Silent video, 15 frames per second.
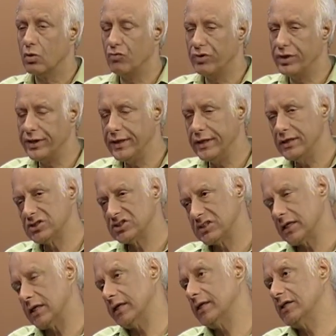We need
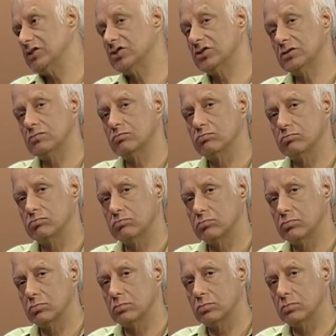science
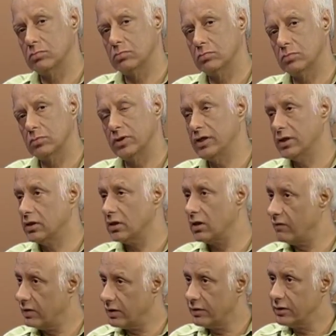in
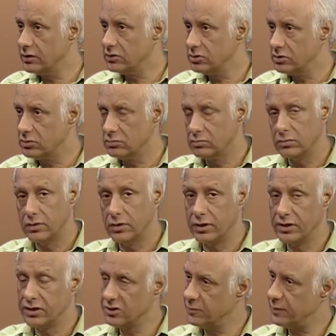governance,
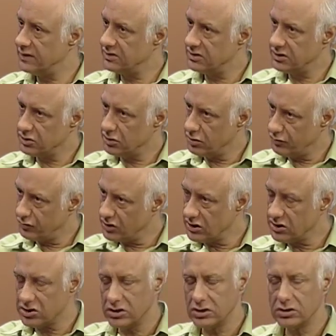in dispensation of
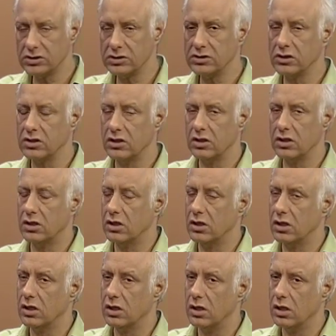justice.
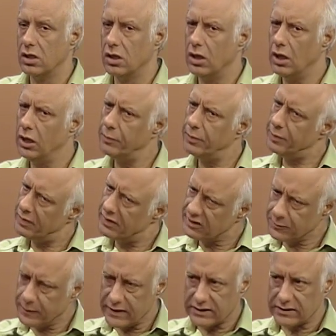And people
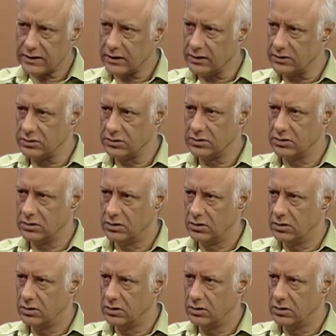respect science.